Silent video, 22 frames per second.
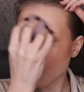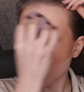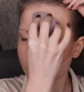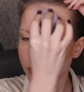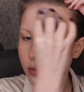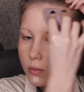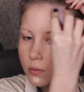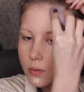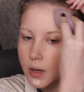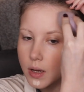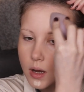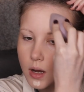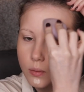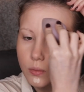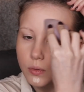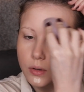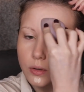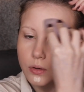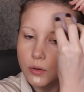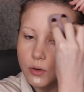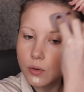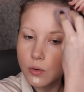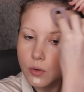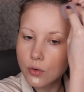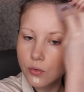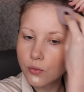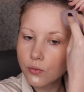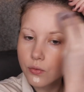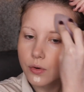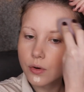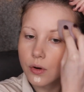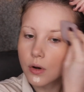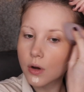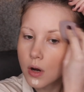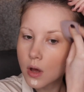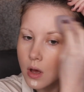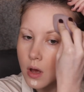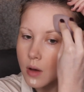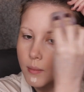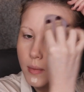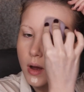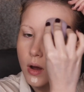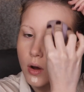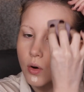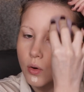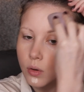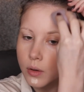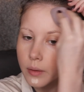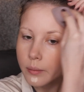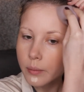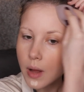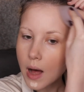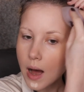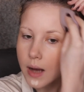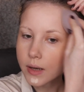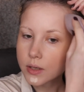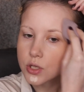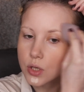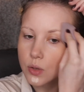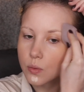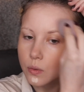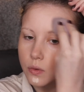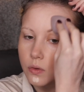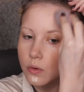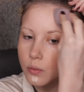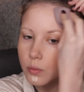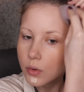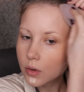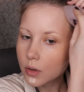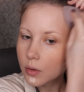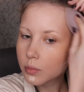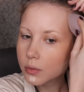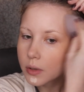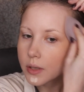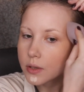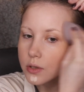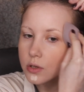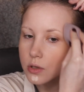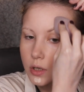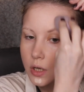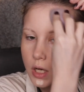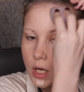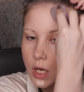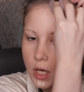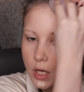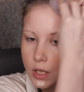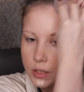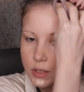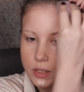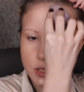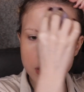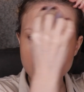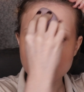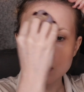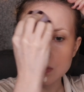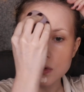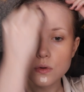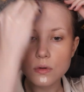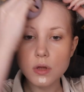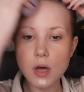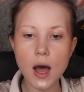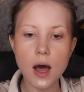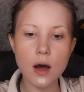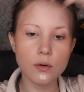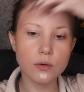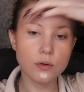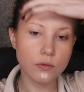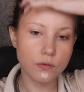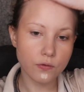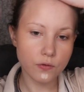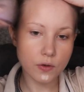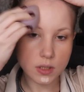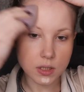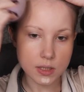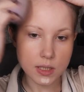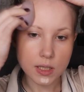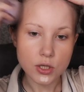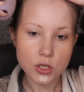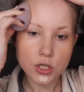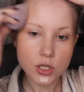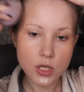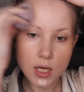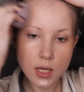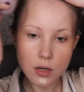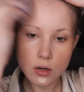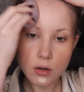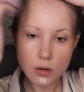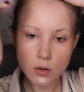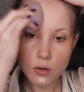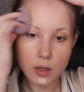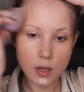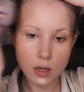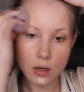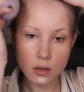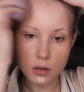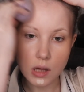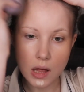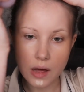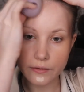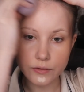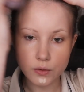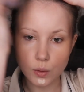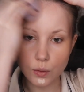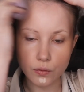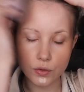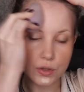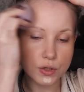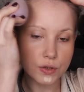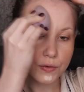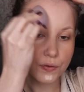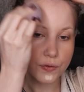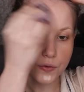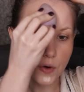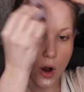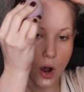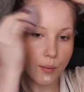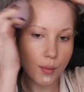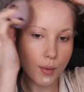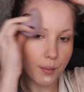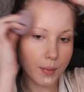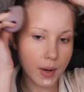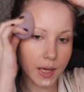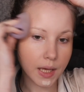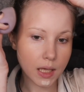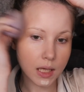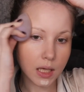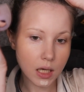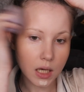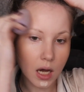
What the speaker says: And by the way, I want to go over my whole complexion with a beauty blender to smooth out foundation, any leftovers from my